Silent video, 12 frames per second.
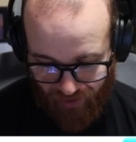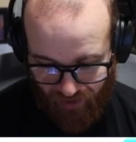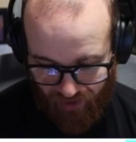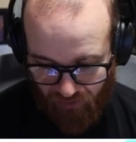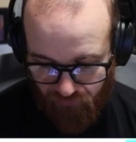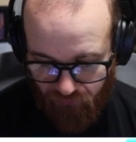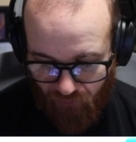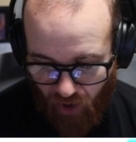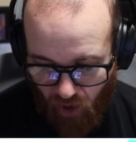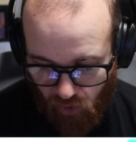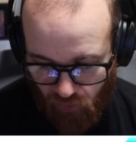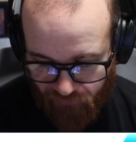to
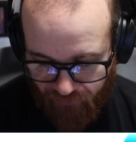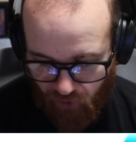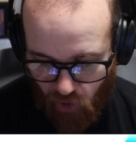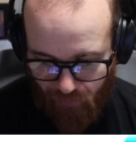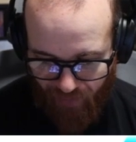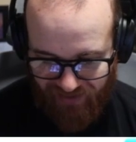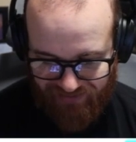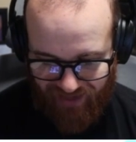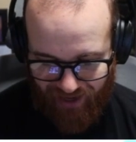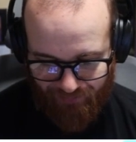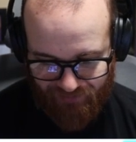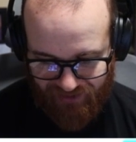evolve and hope I
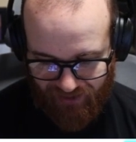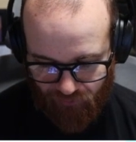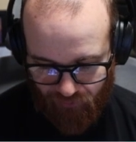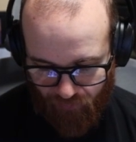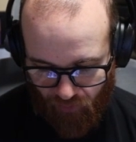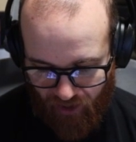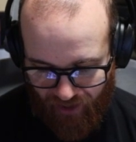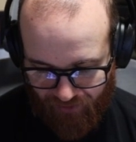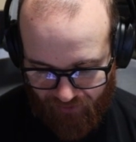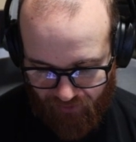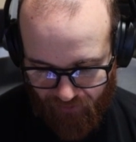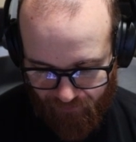top deck the Brock?
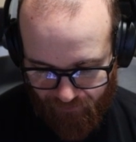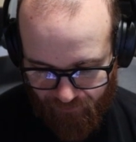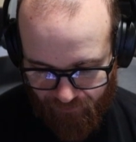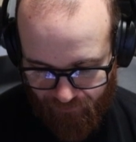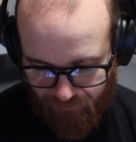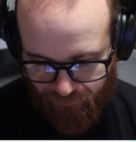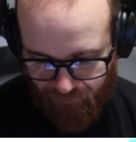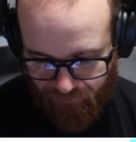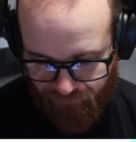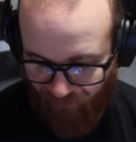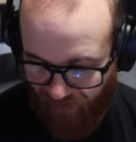I